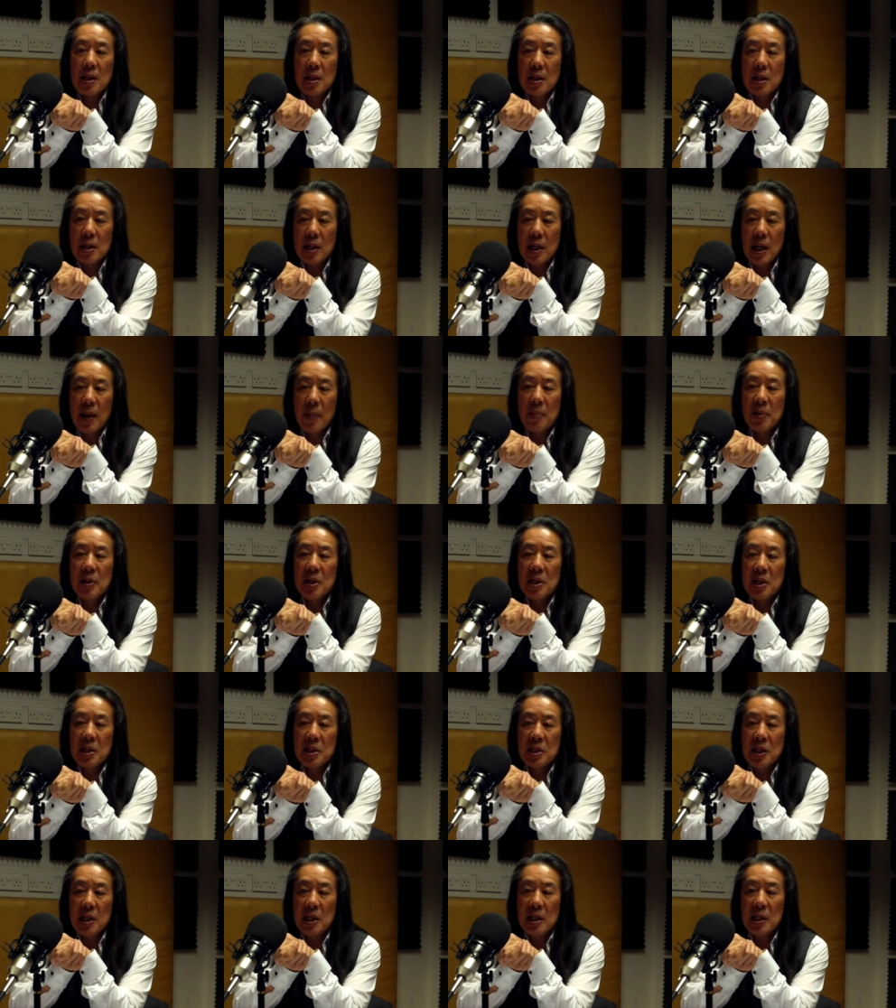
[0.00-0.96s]
companies
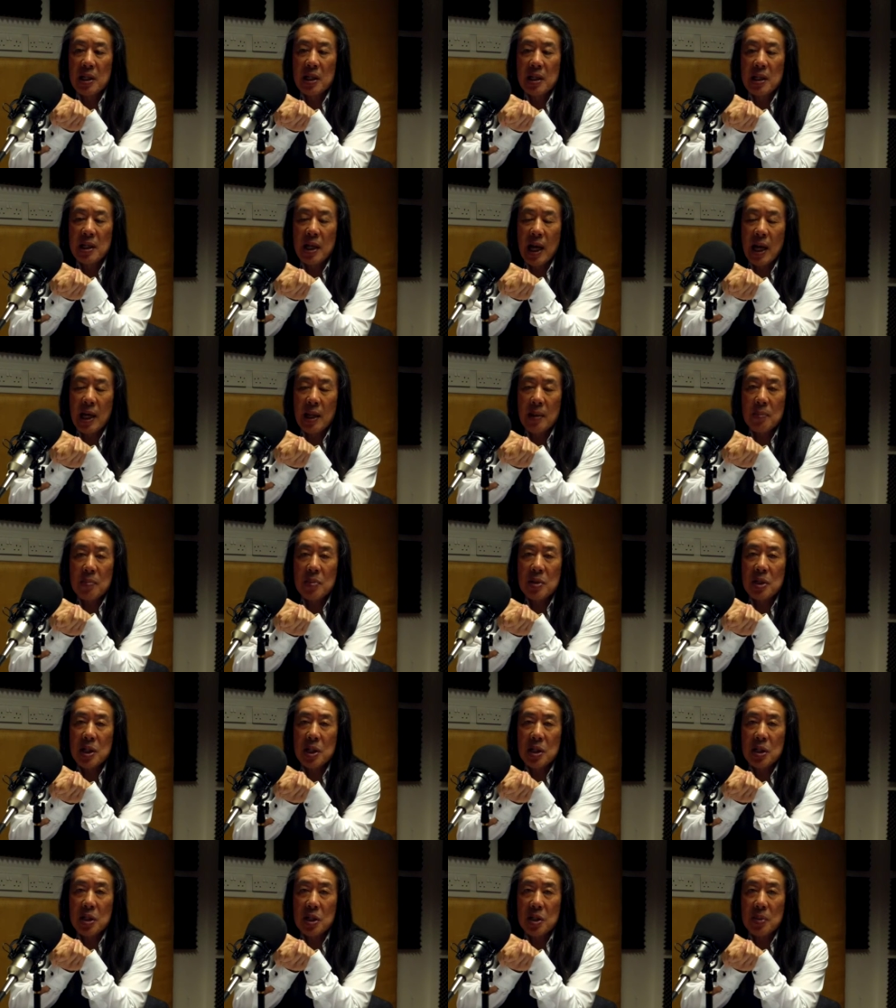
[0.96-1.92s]
that he names
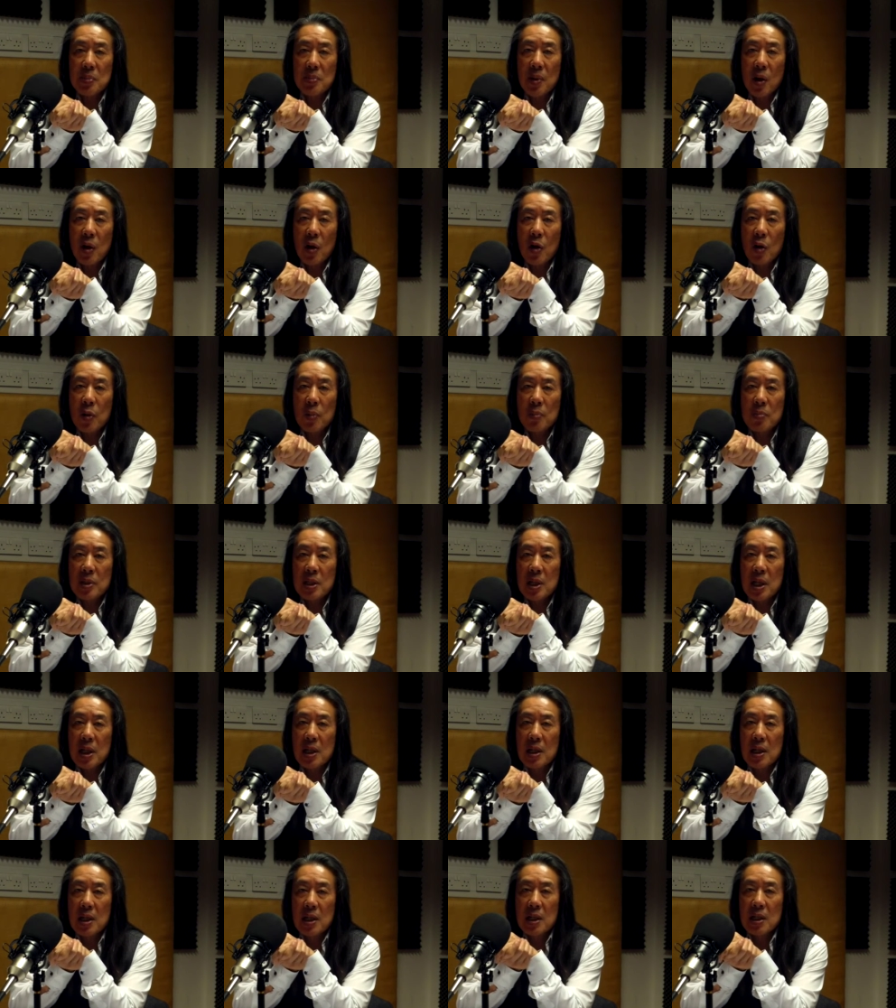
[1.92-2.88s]
in his poems.
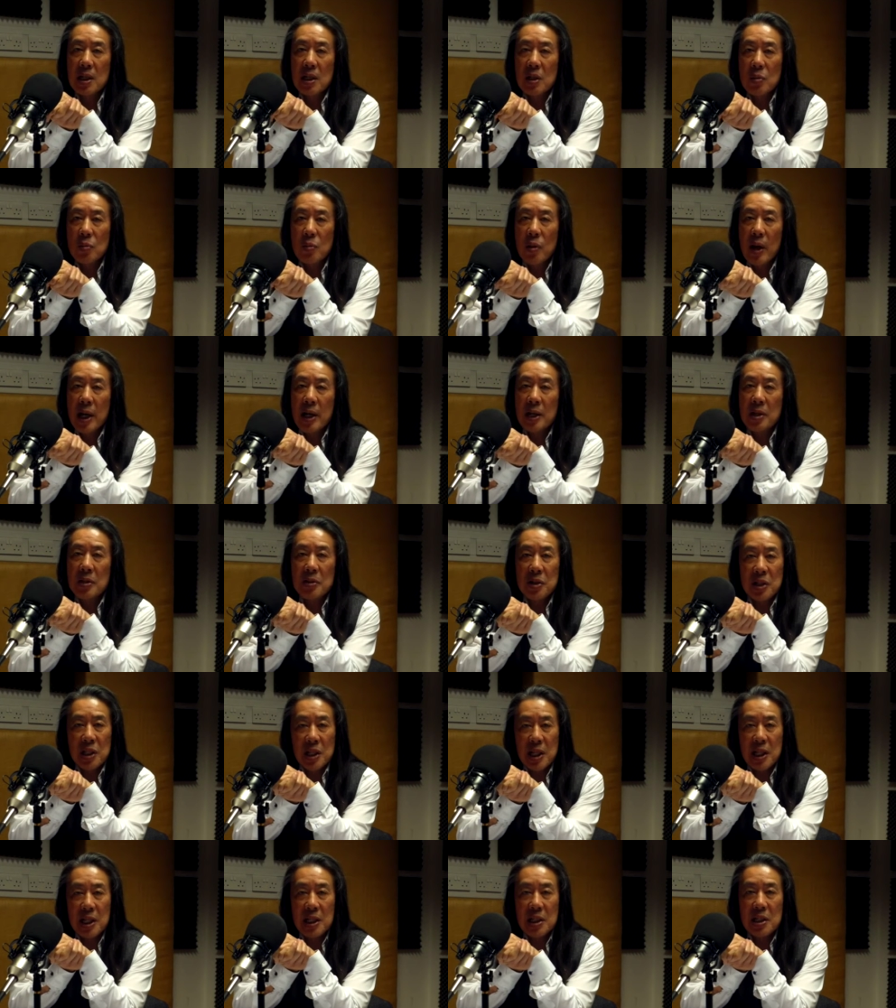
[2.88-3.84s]
He rails
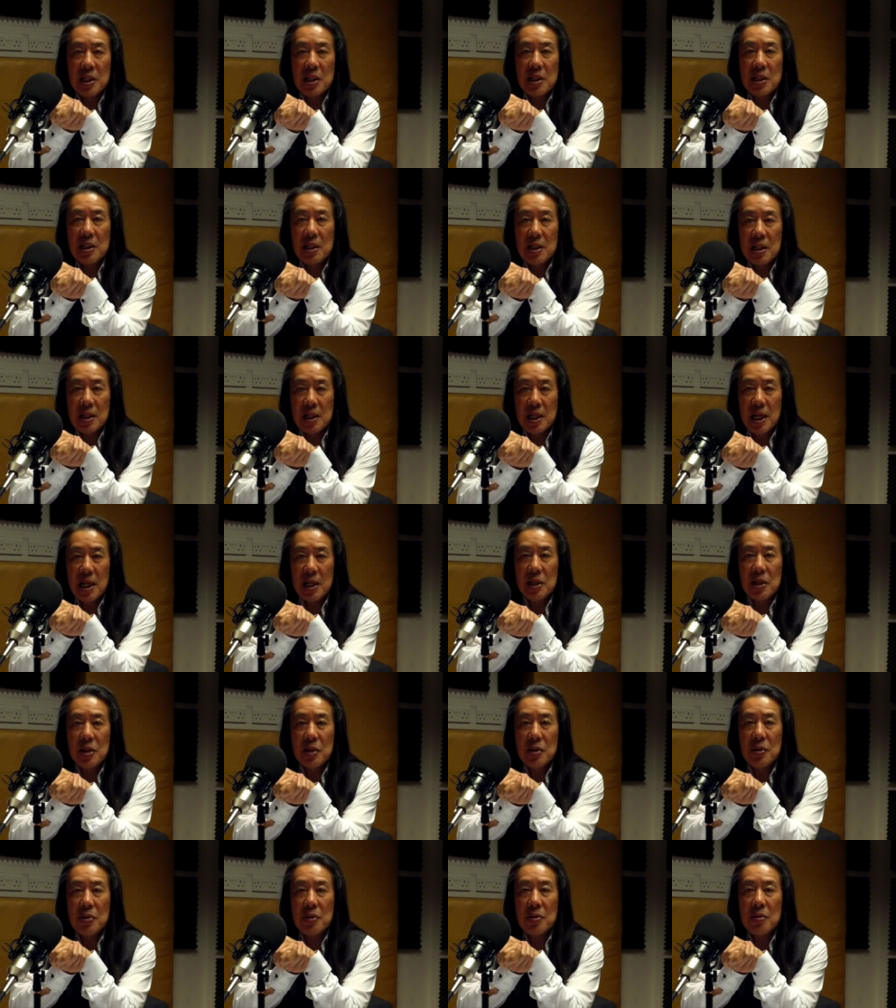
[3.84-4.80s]
against
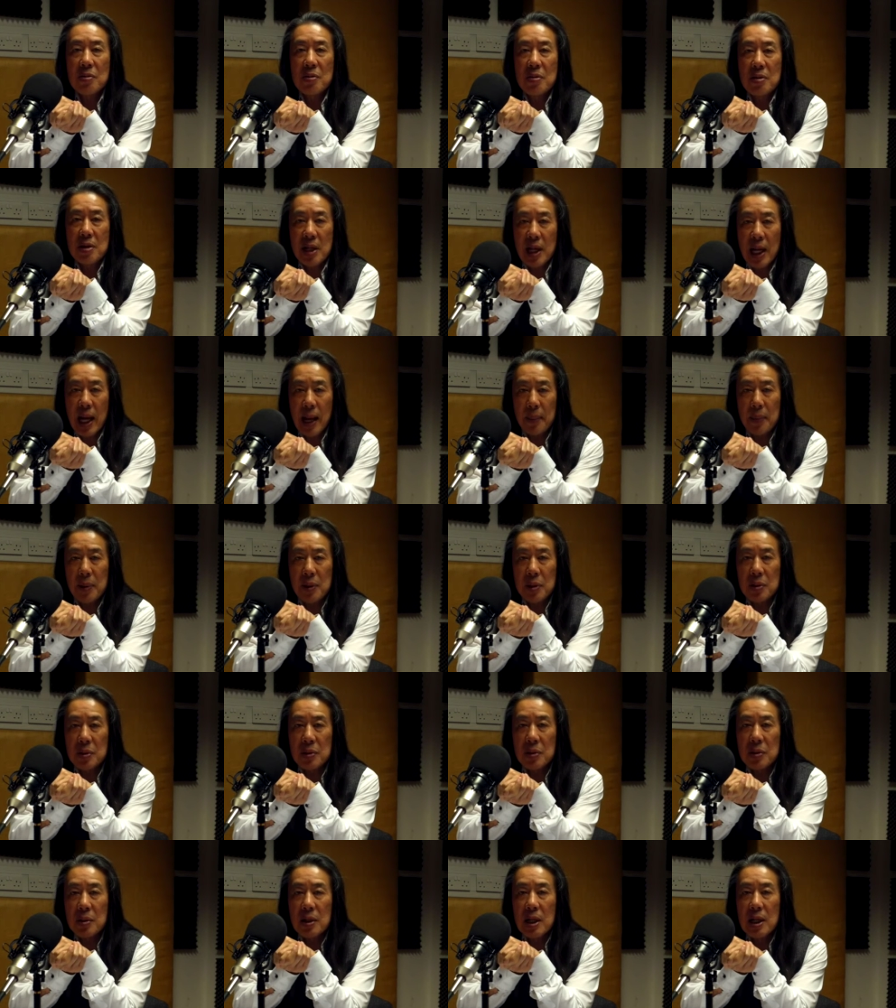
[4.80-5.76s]
international
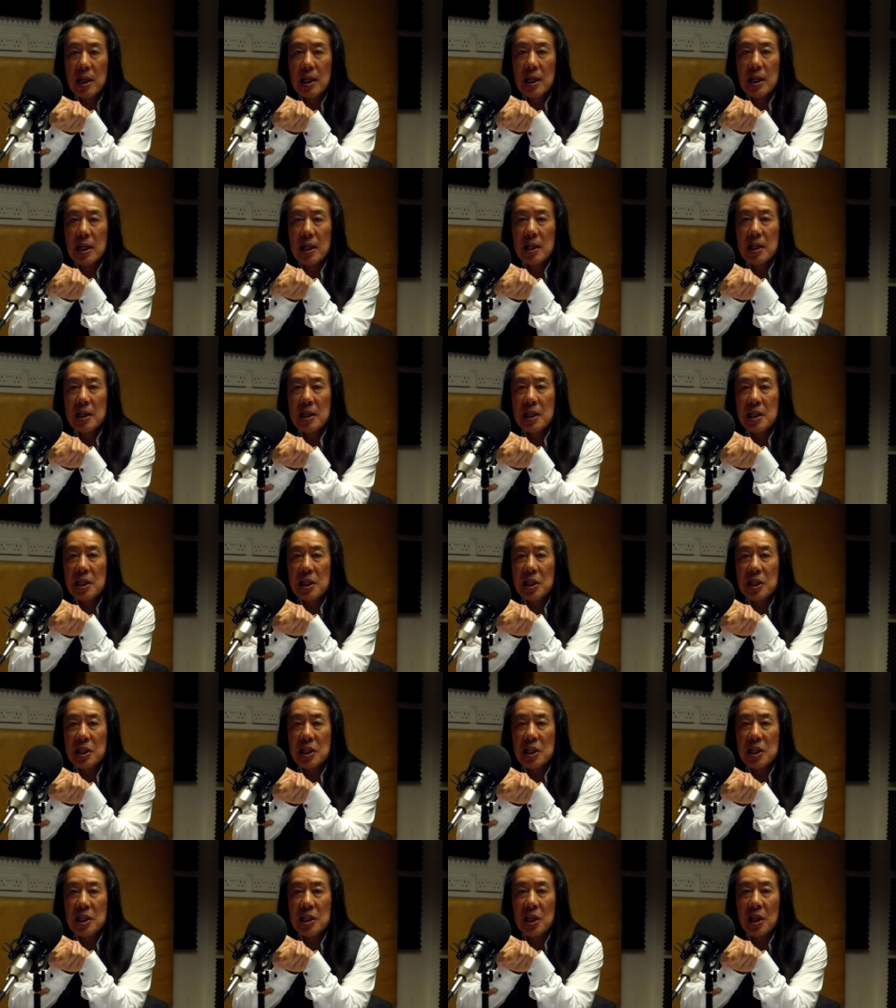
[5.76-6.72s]
capital. He
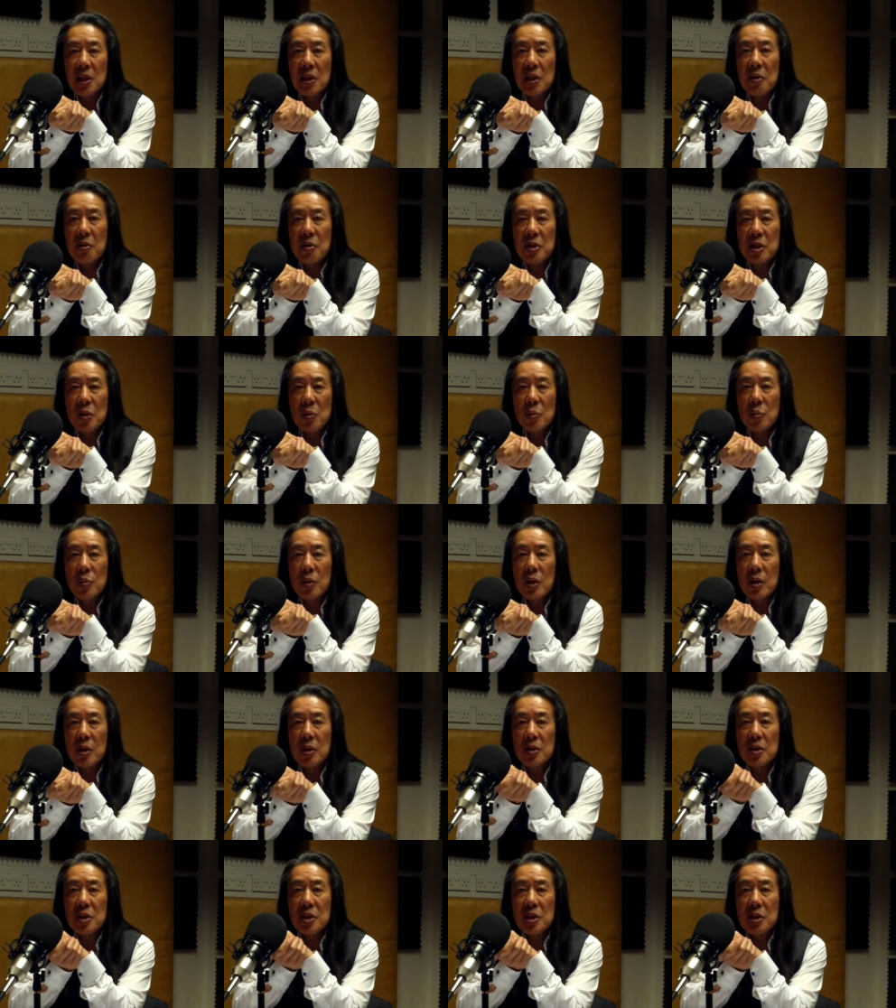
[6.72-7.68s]
says that there is a
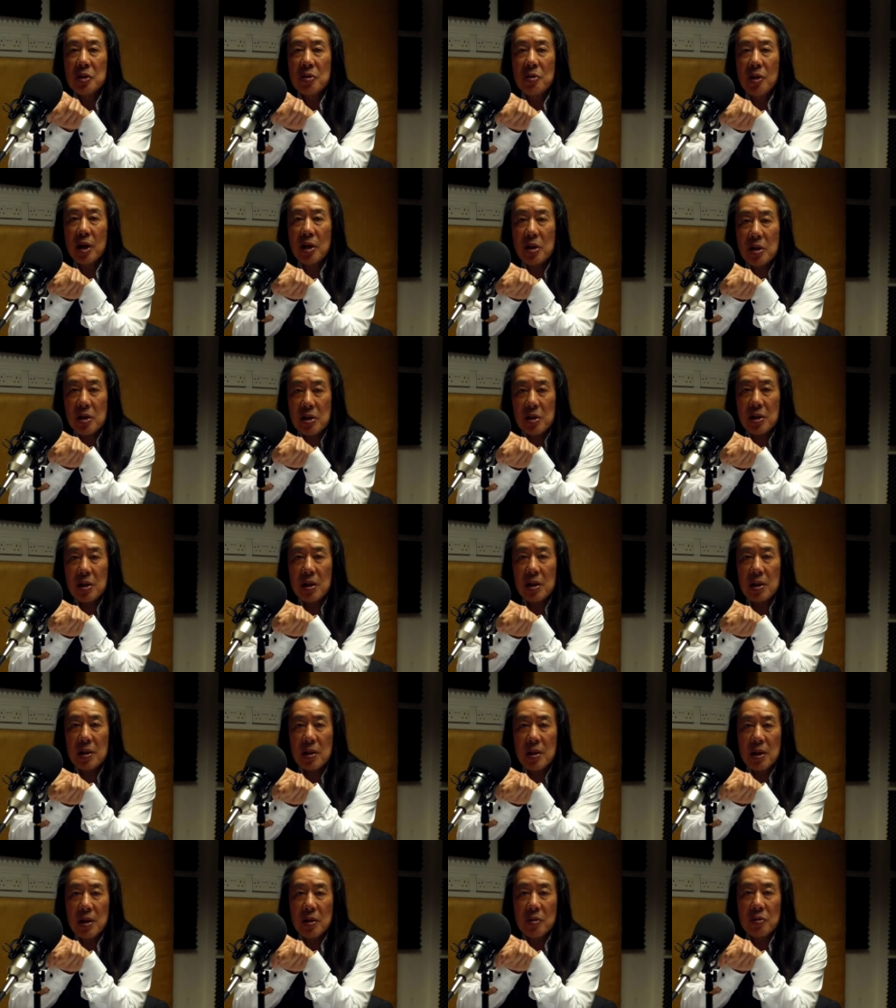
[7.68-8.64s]
world structure
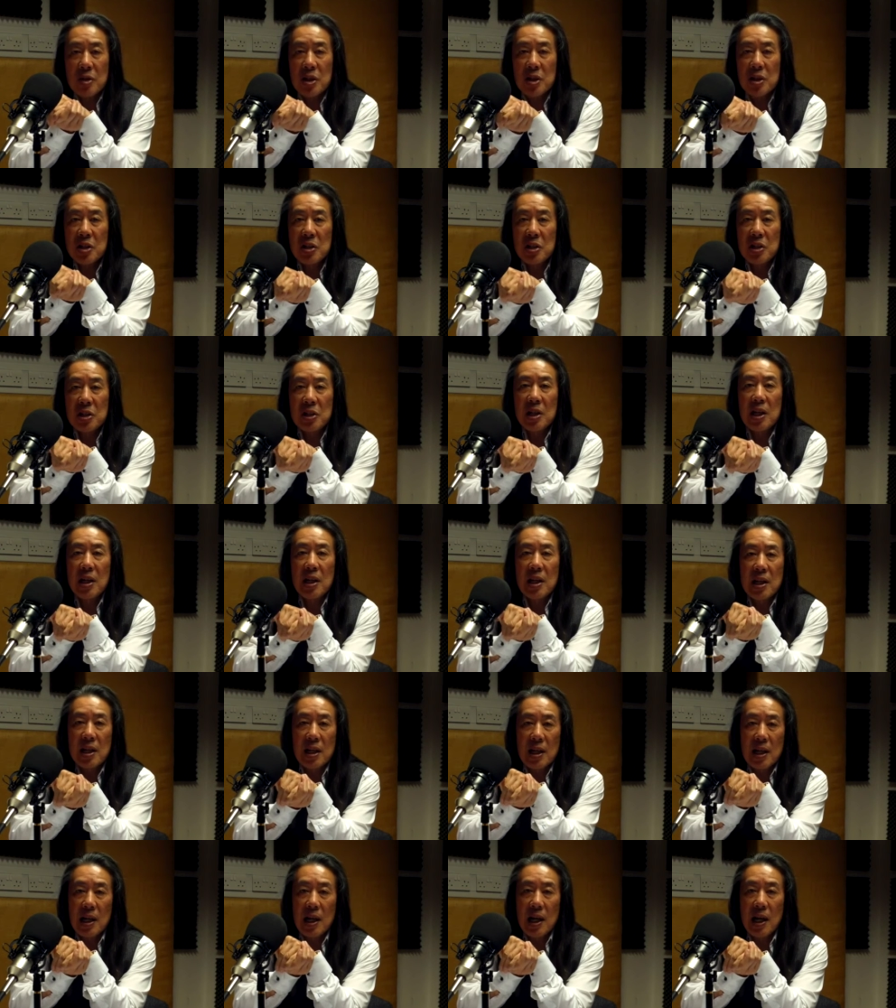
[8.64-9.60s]
which is
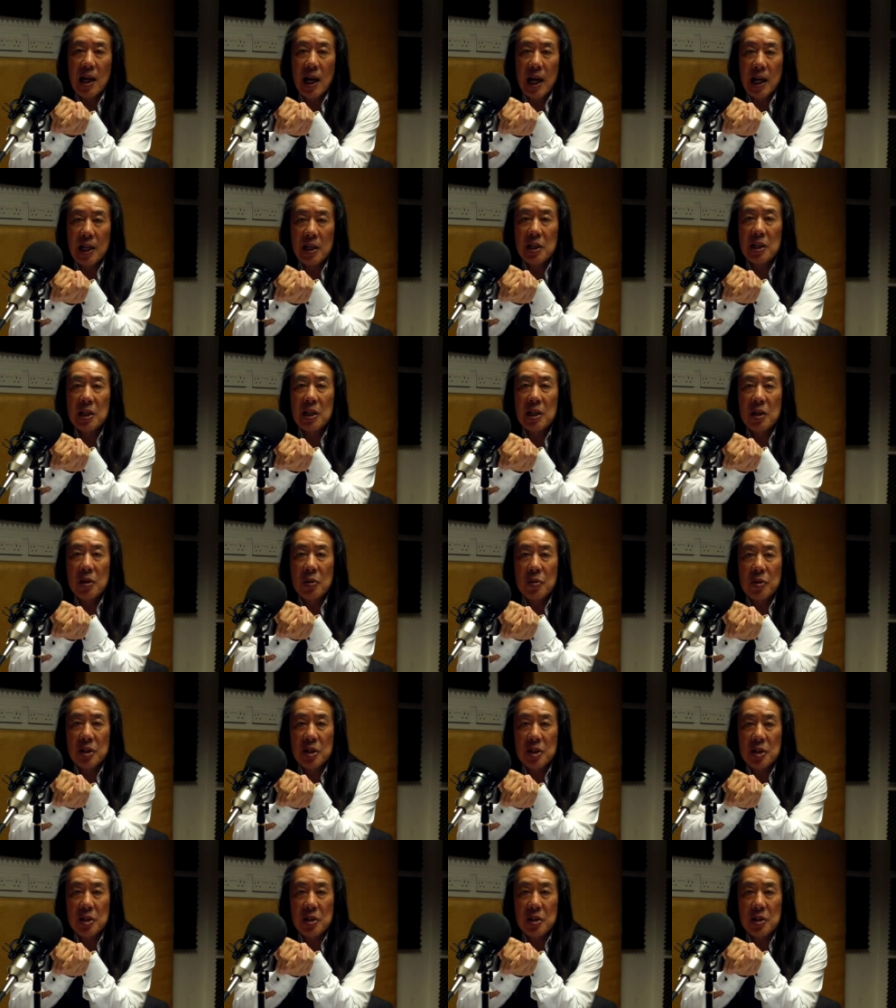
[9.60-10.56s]

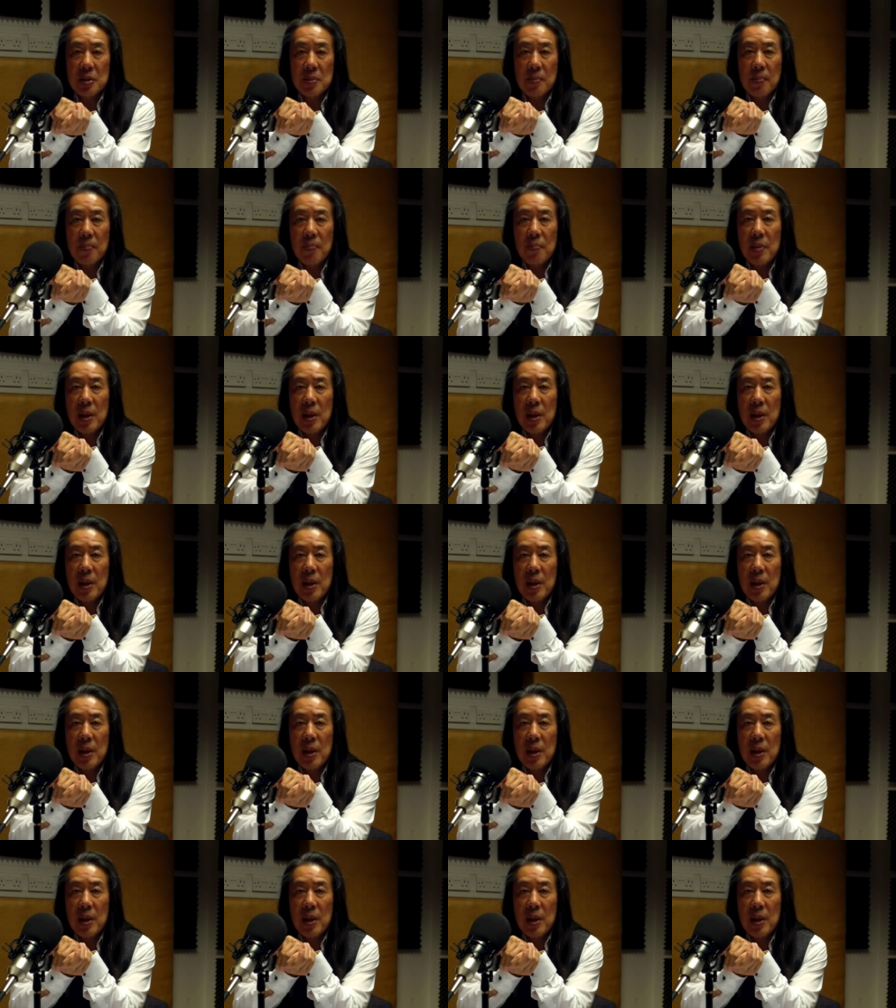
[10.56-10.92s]
anti-Christian.